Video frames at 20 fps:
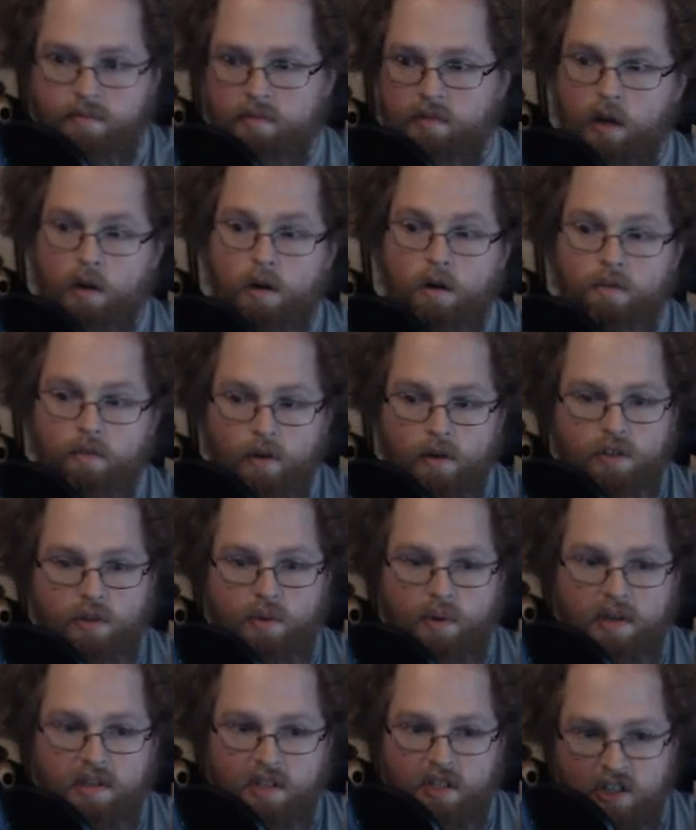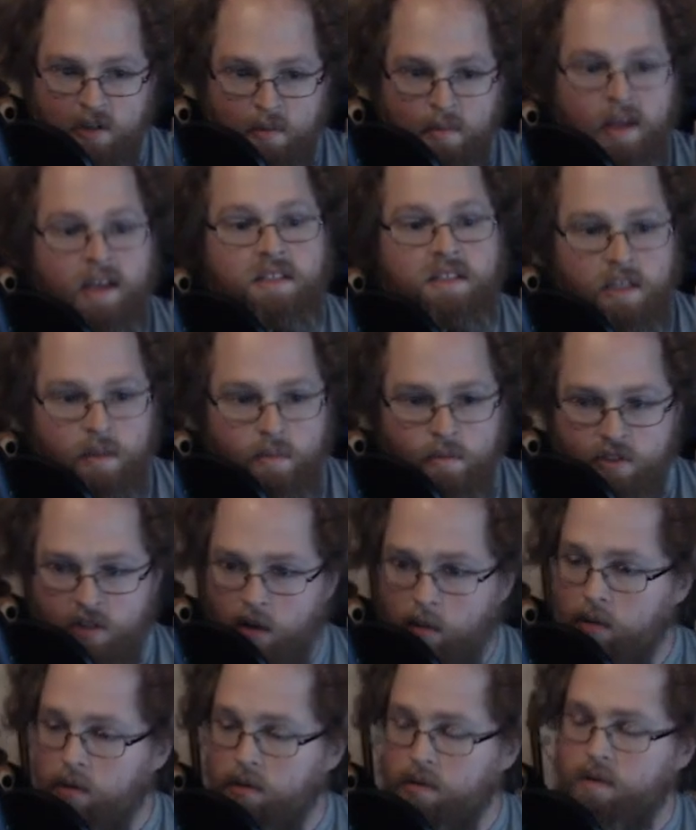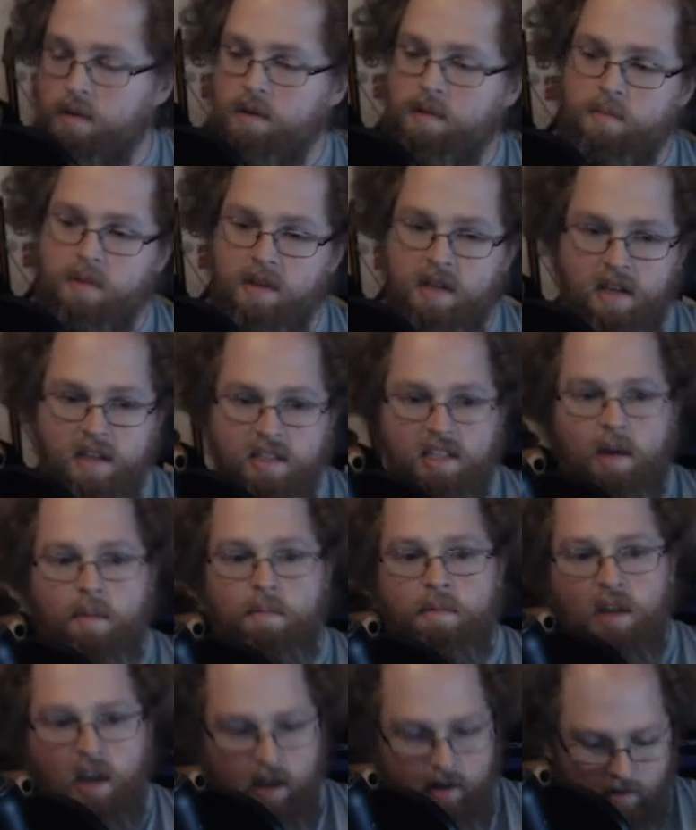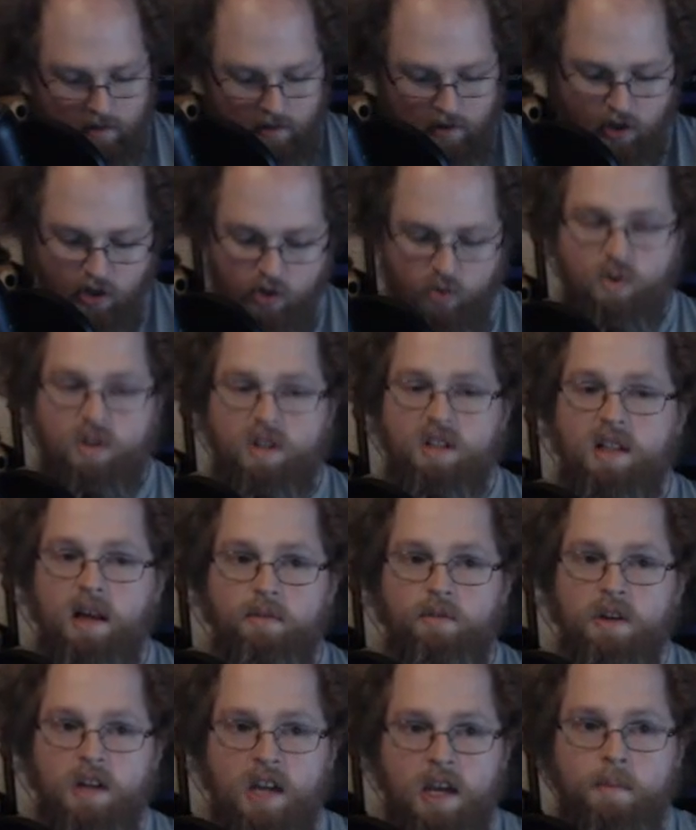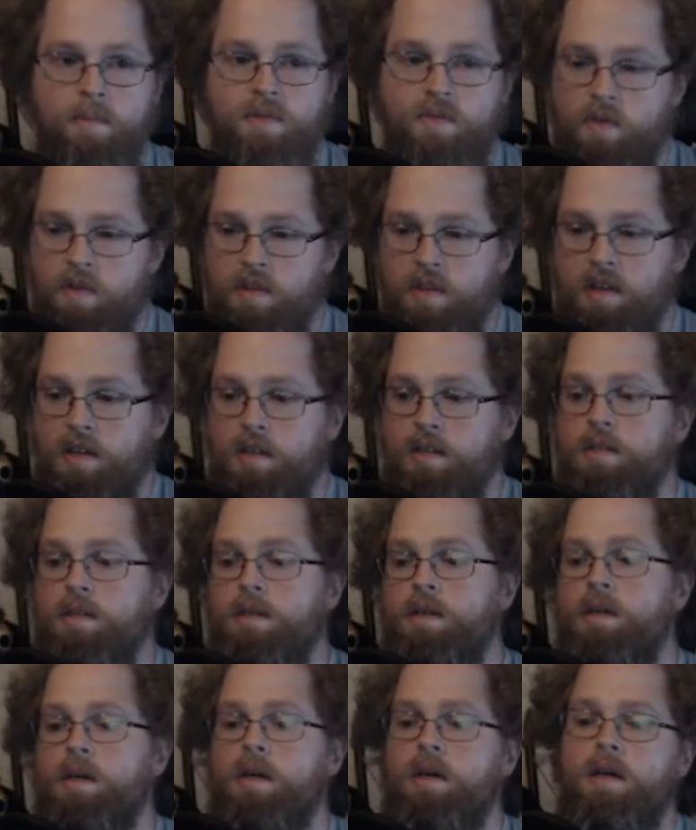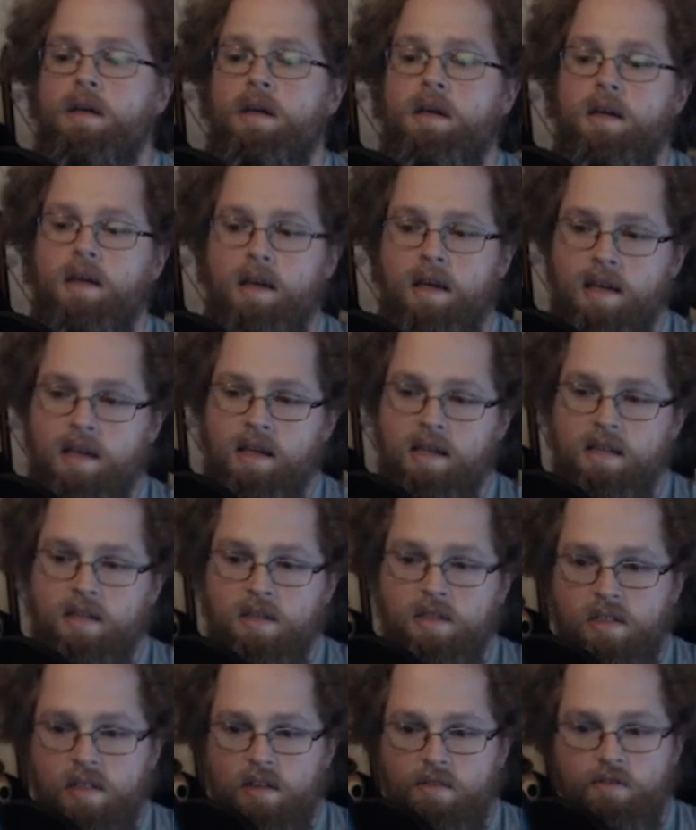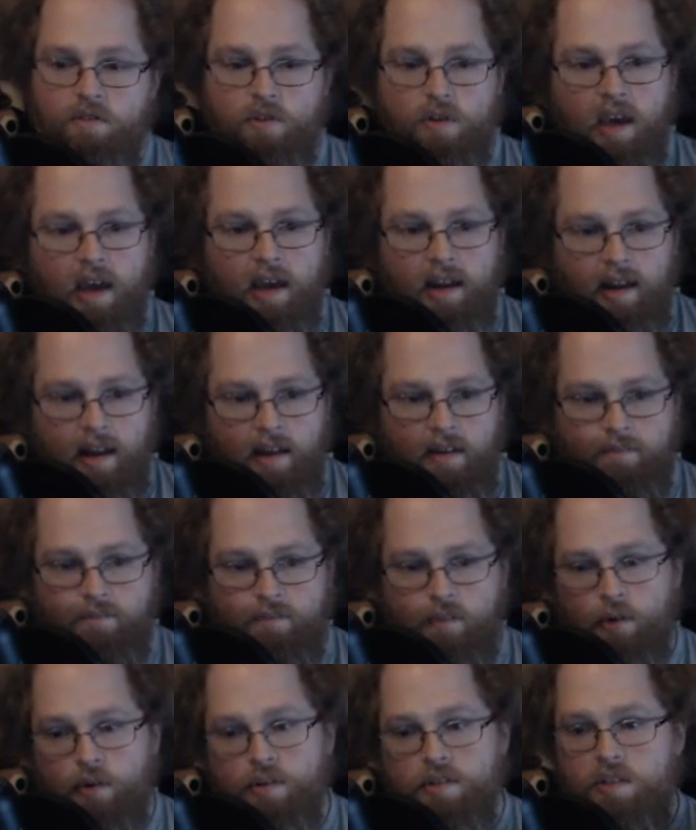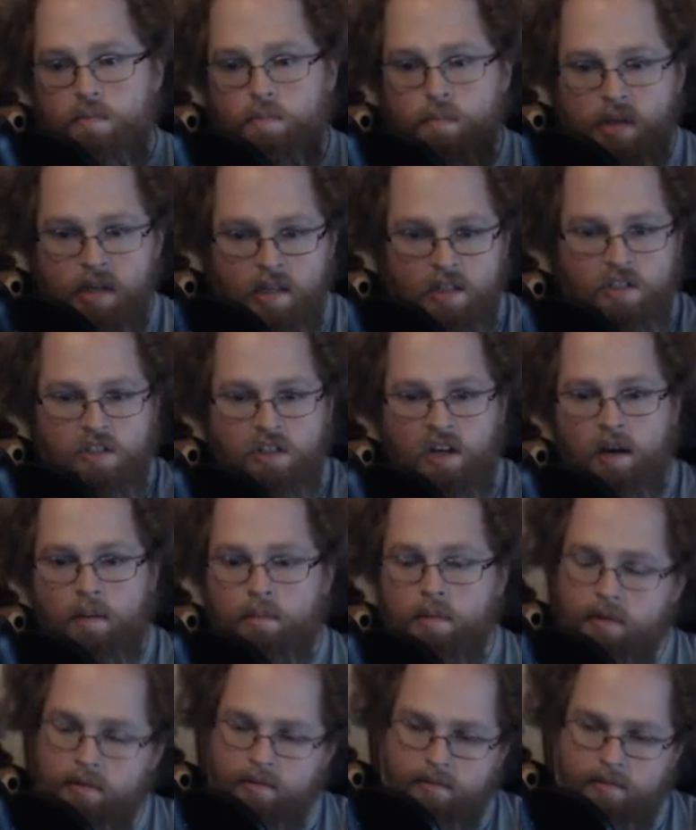I refer to as the Gymnasium Jump, because I'm not good with clever names for things, is if you get a full speed jump